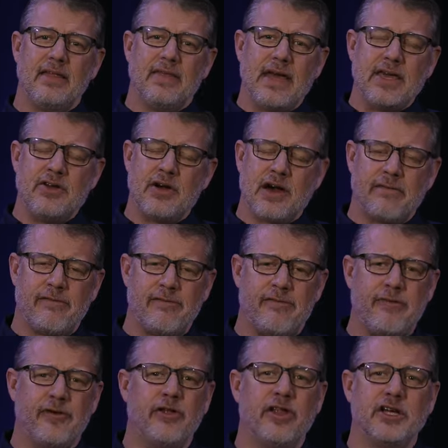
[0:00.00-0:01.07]
that you have
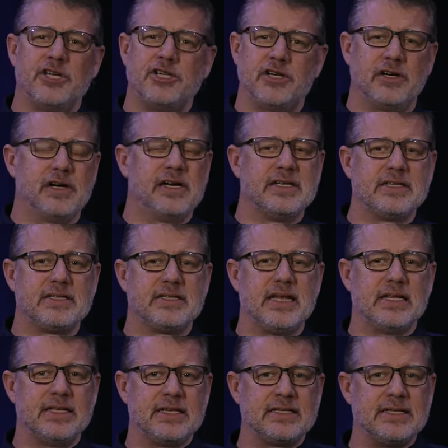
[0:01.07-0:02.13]
full assurance
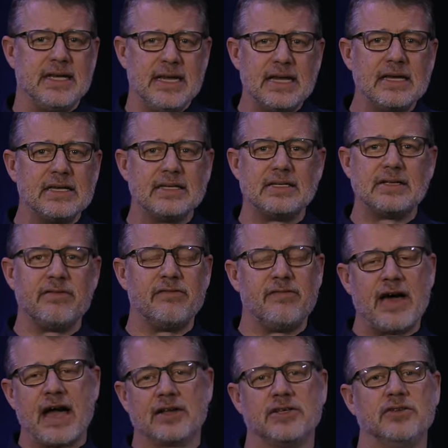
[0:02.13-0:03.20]
that this is, in
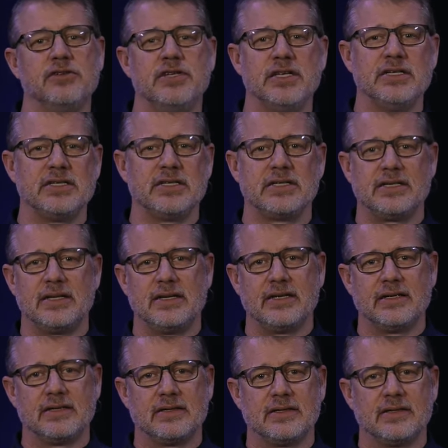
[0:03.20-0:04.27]
fact, who Jesus
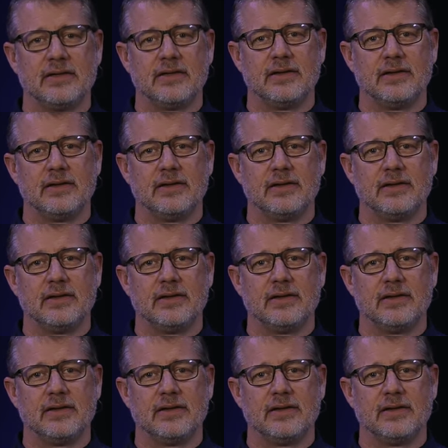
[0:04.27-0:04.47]
is?